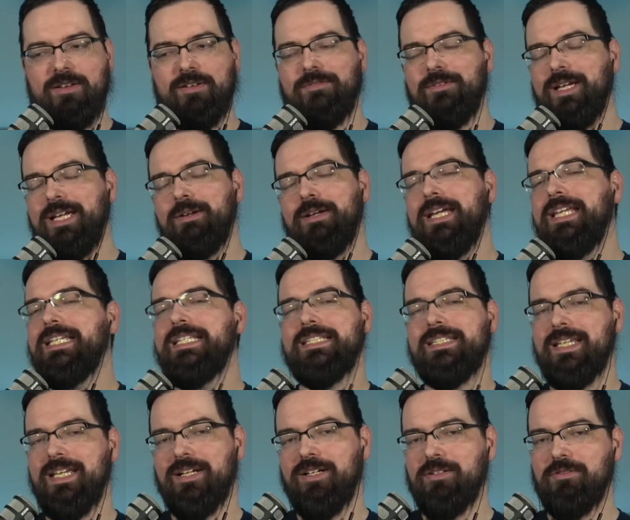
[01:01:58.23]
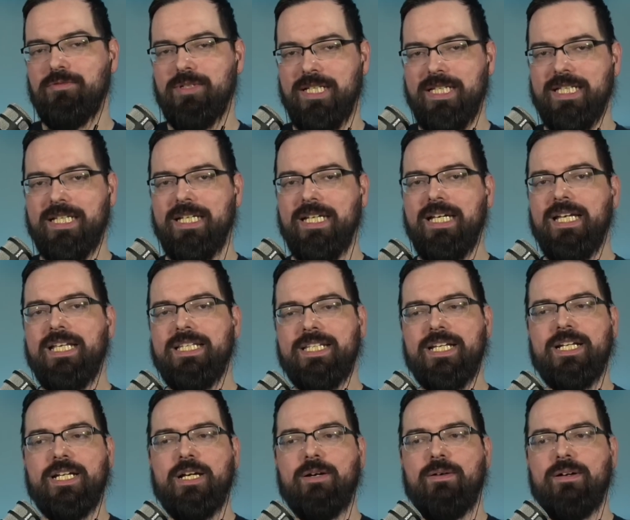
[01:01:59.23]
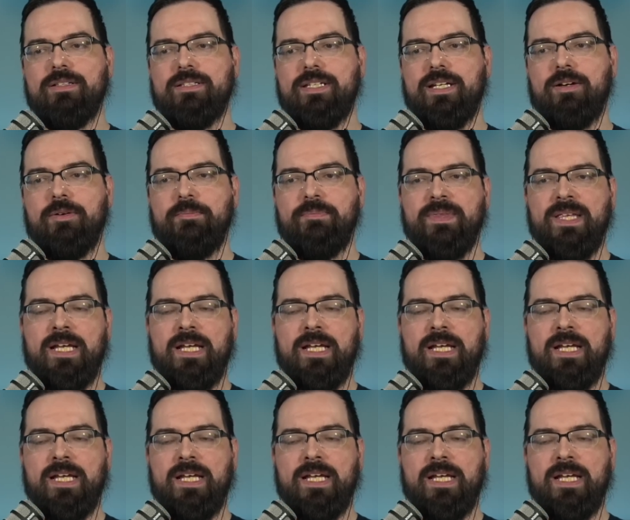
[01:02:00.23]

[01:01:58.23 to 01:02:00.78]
or any sale really, it's going to go on sale.